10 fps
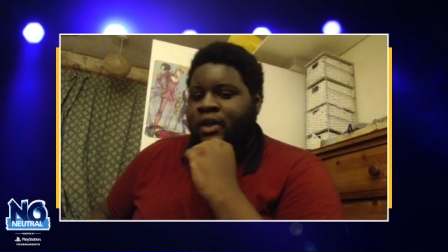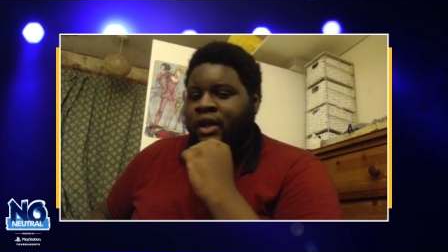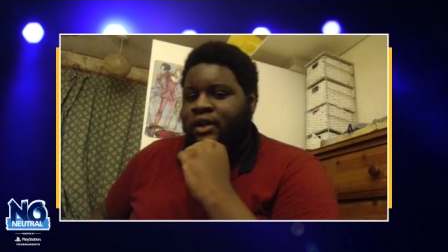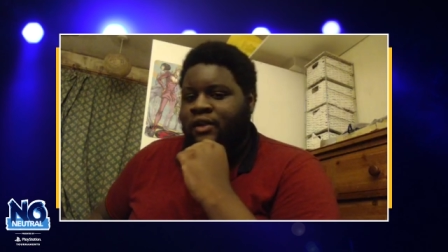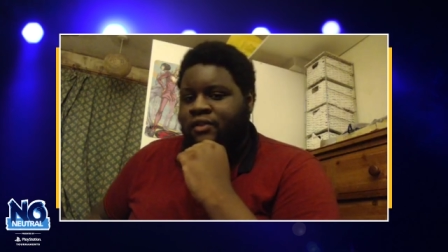of
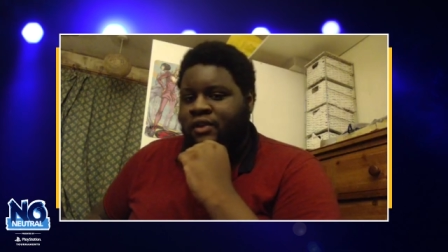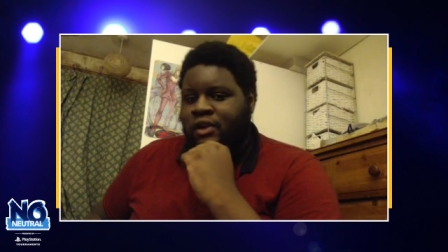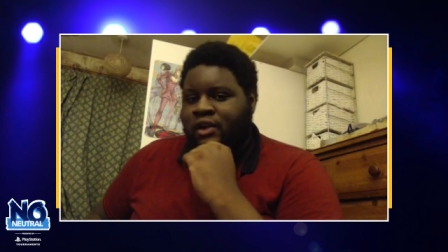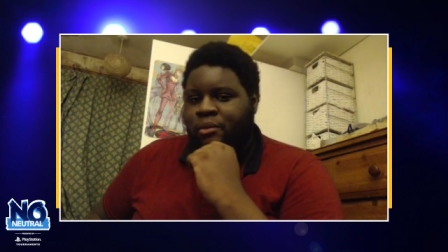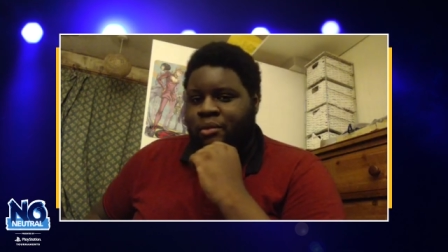that
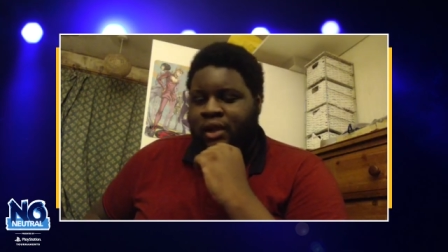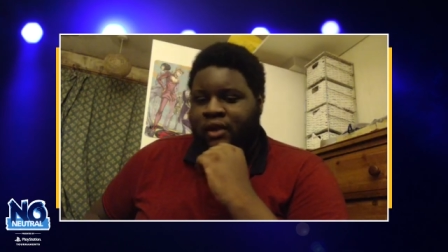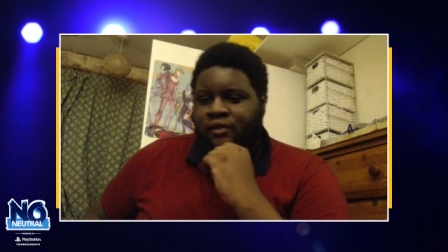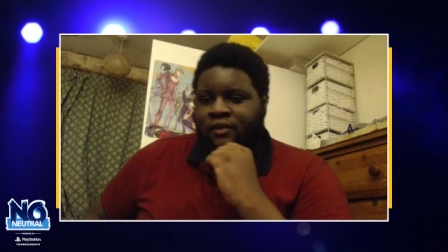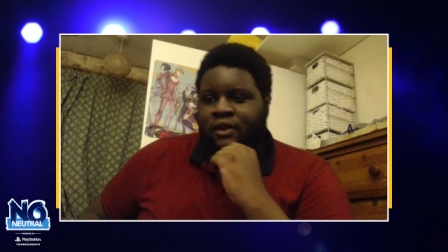definitely
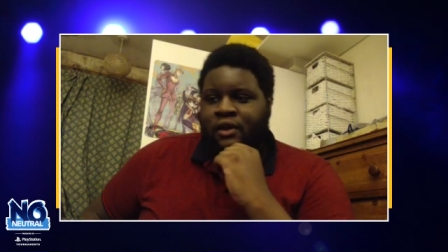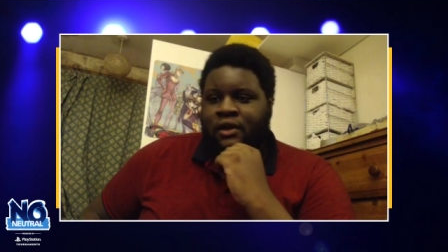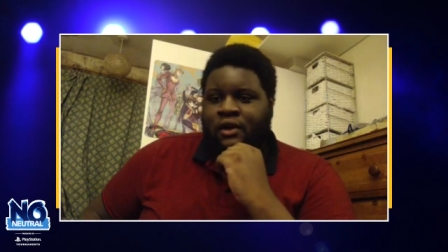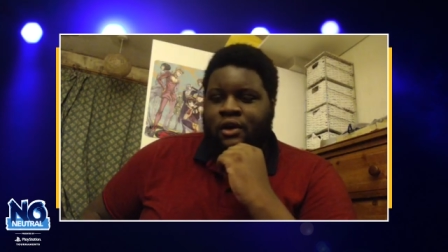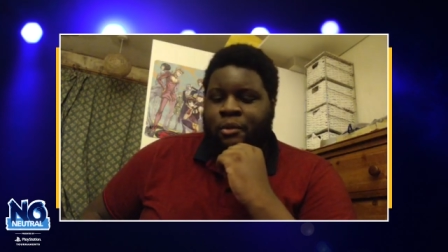plays
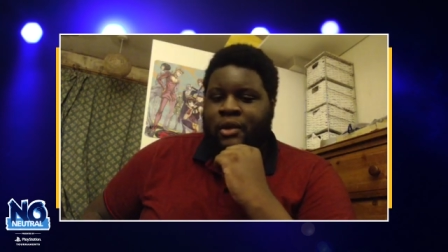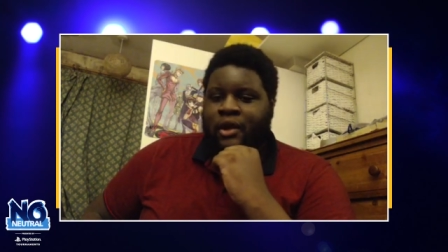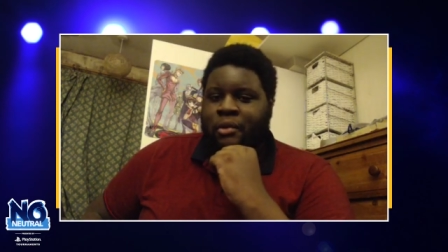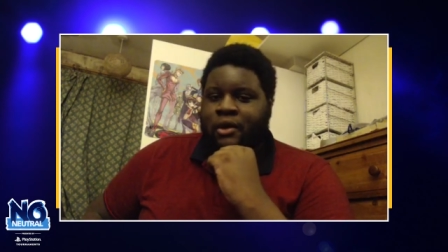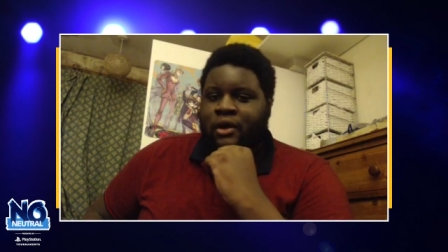a
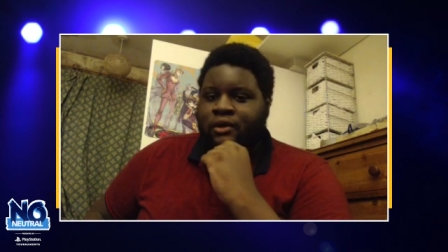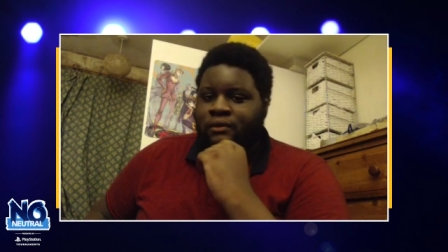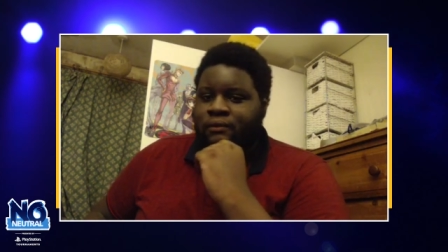big part.